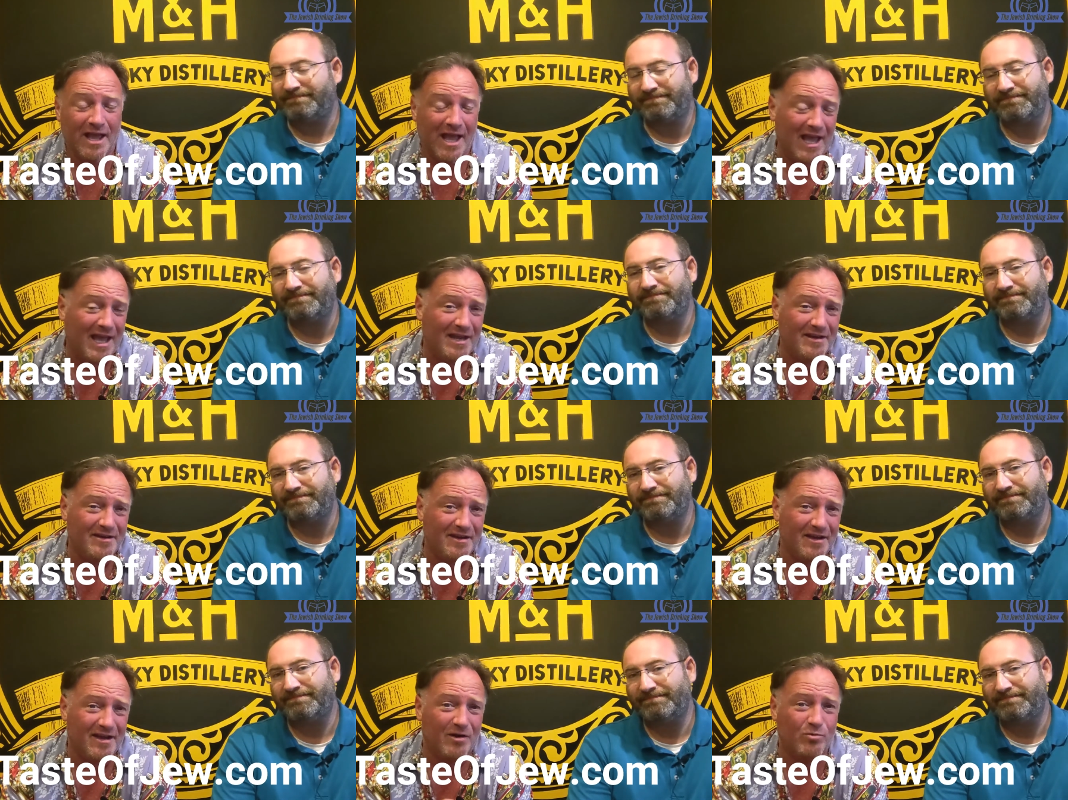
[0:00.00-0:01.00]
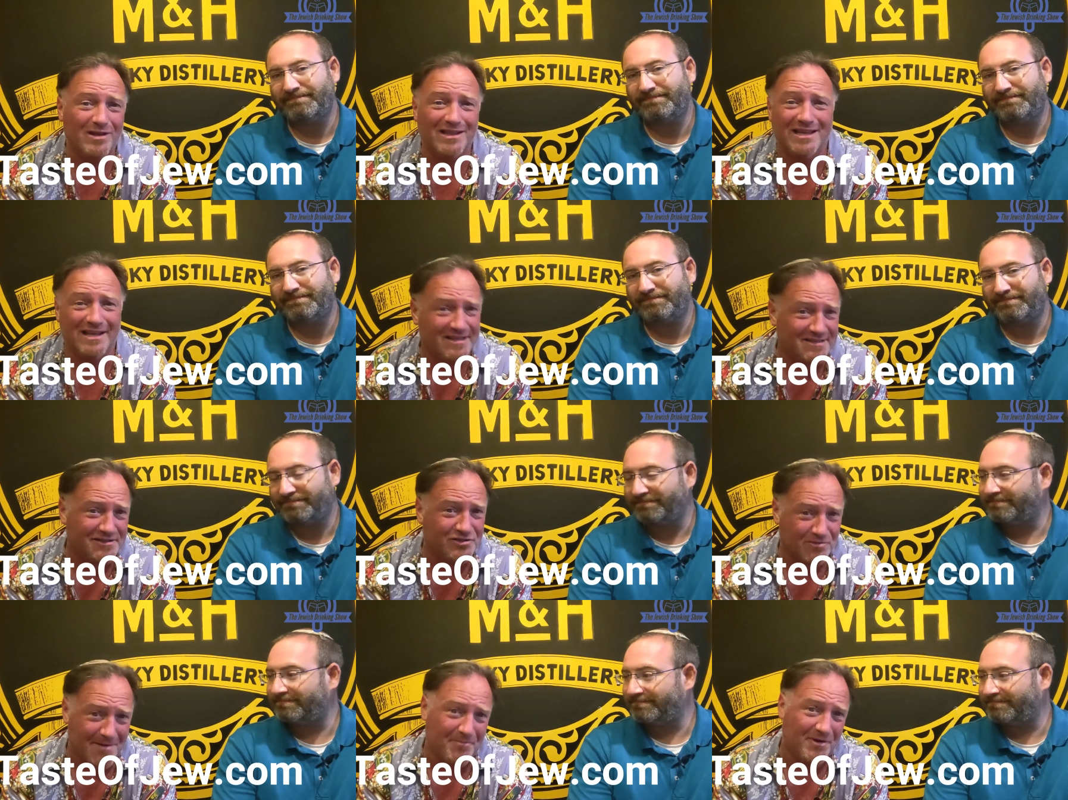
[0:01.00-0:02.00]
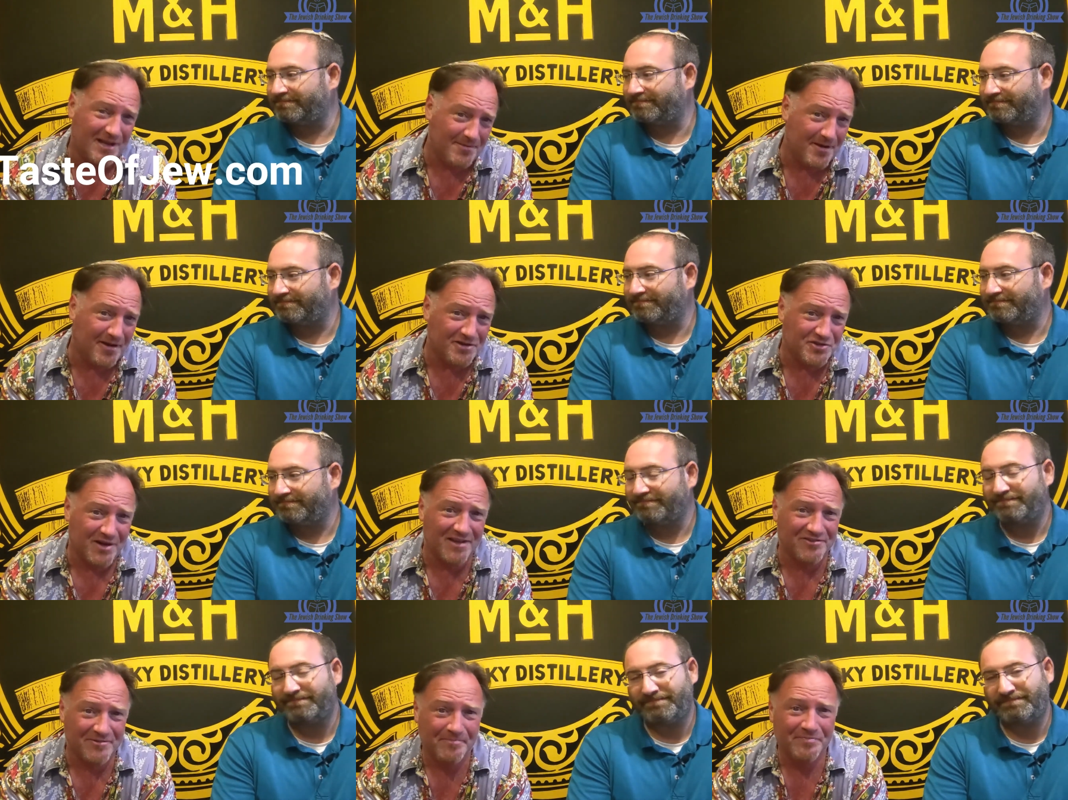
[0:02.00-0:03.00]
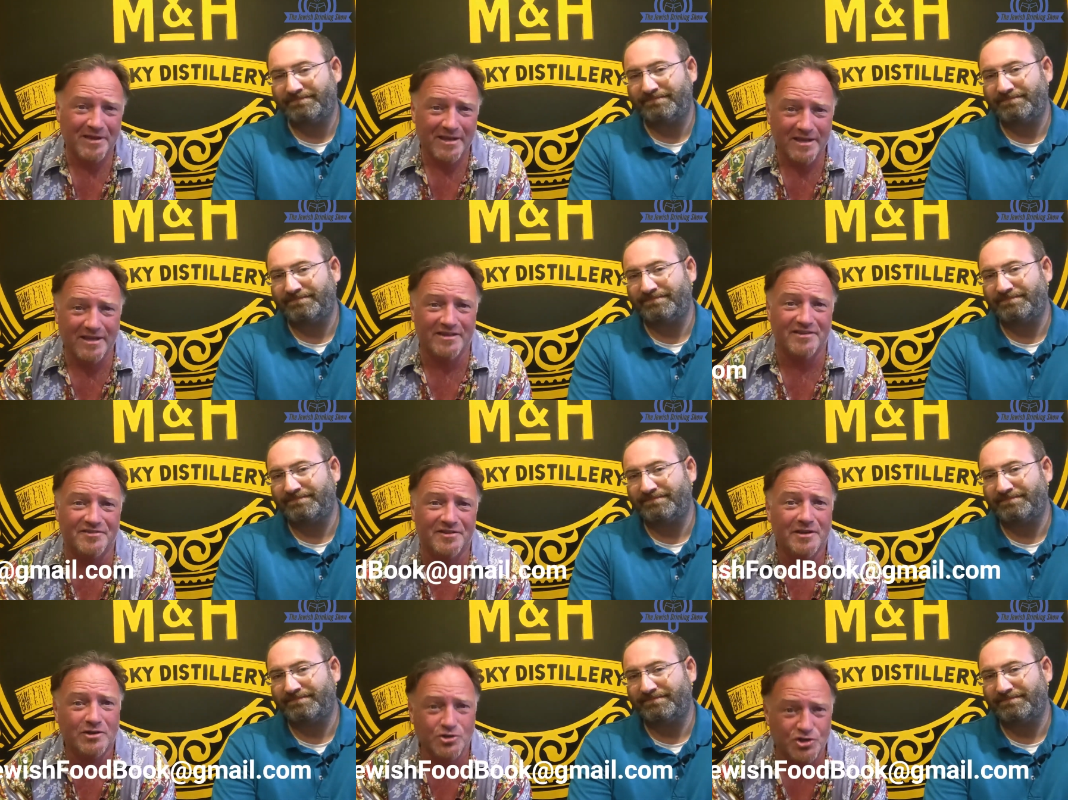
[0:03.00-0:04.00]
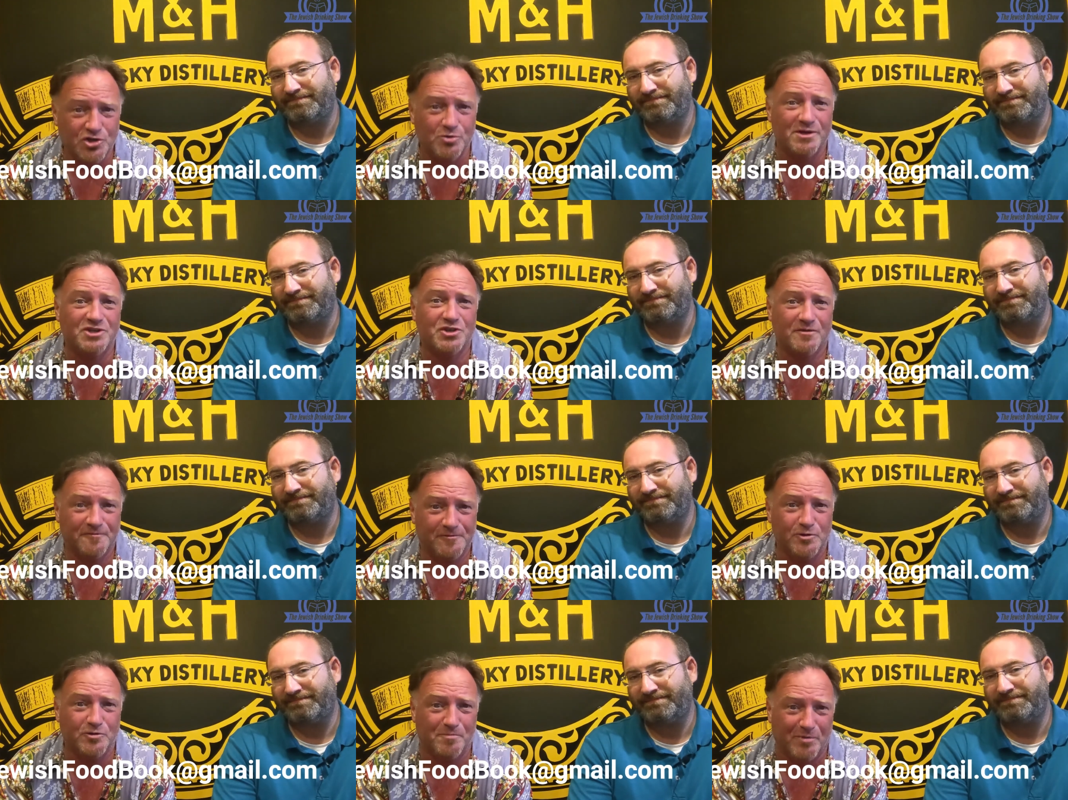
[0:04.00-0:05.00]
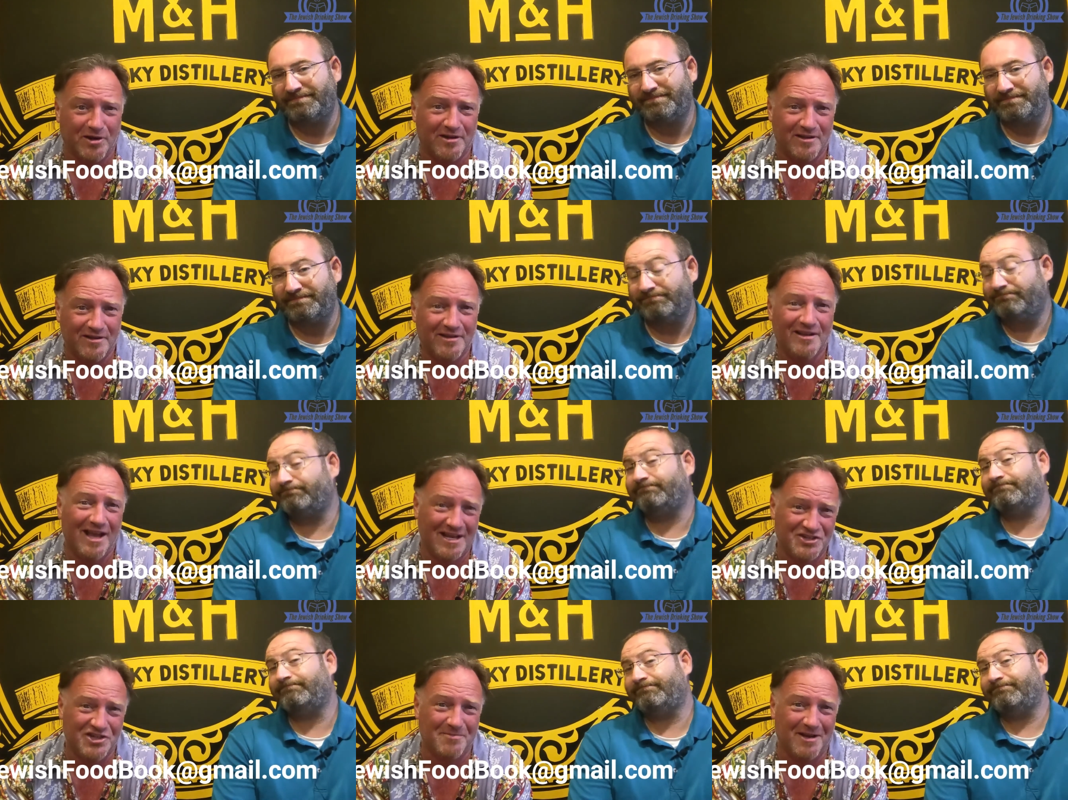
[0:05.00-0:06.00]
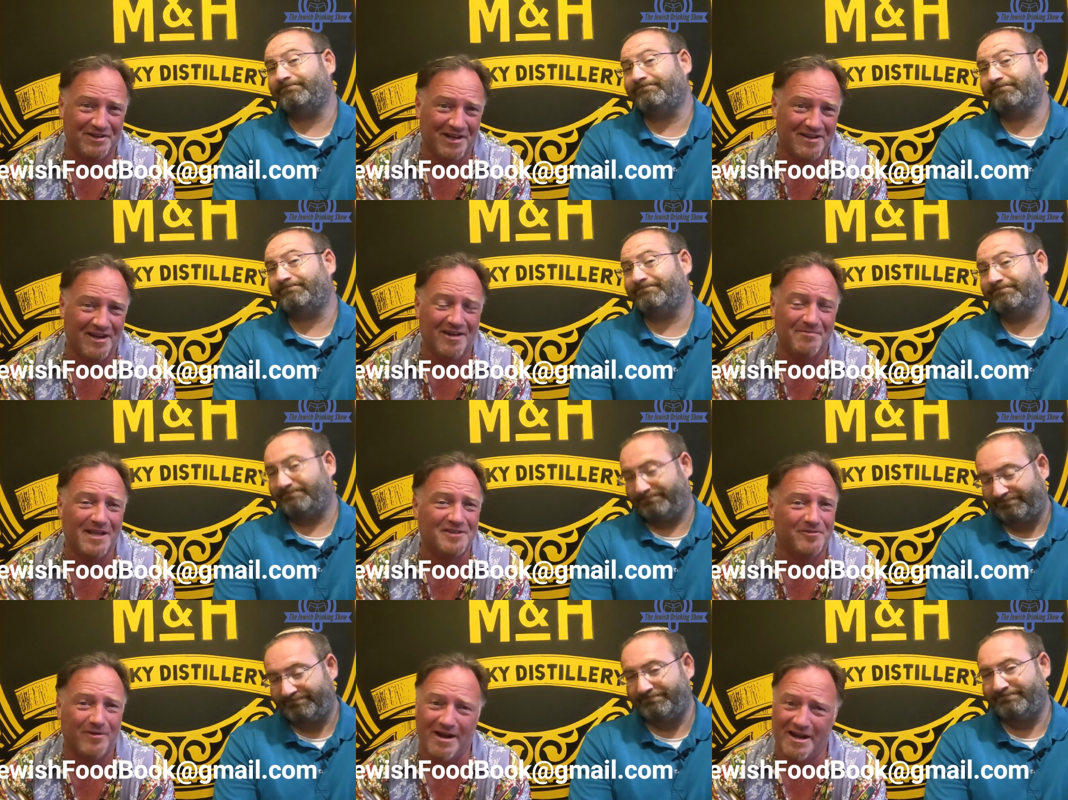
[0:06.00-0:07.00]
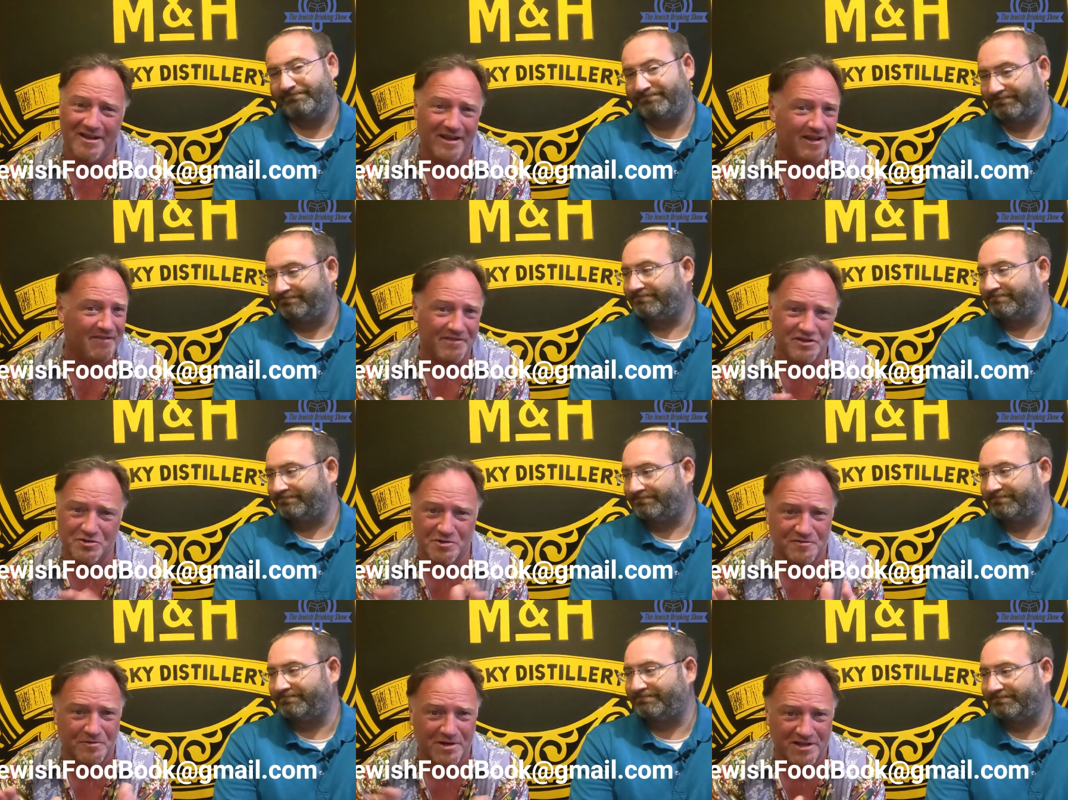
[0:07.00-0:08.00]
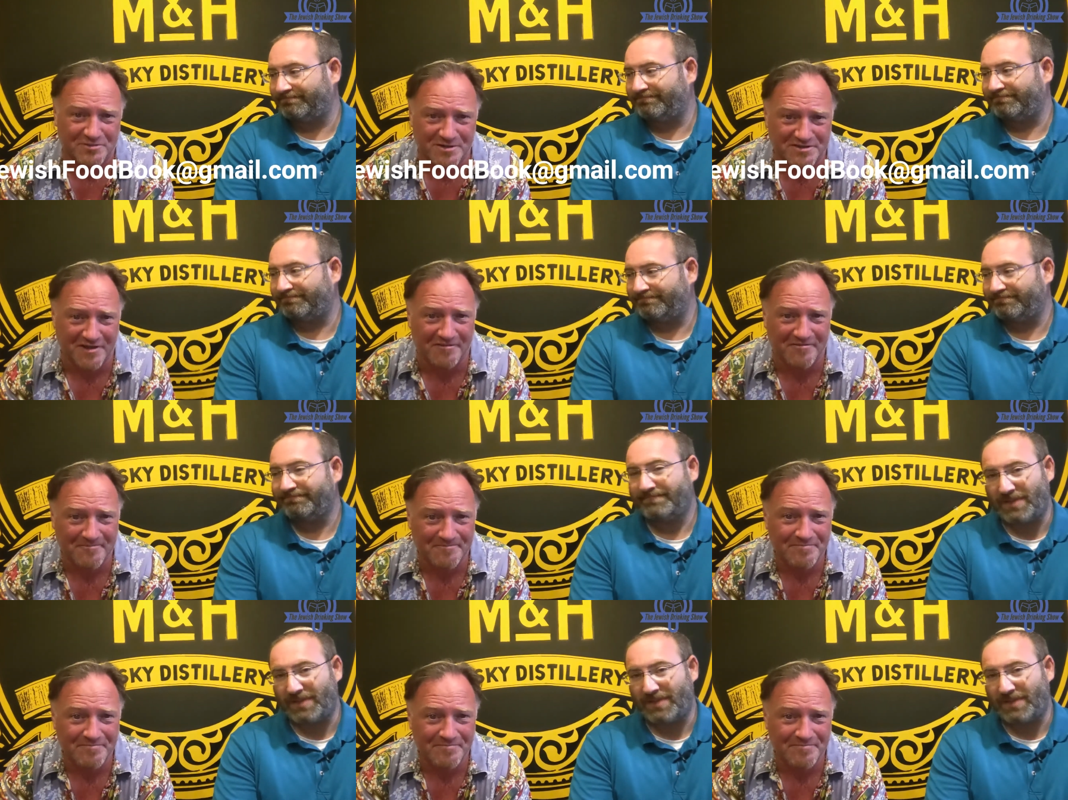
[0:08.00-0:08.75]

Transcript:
Speaker 1: And uh, a really easy to remember email address is jewishfoodbook at gmail.com. That's for any of the Jewish food history stuff.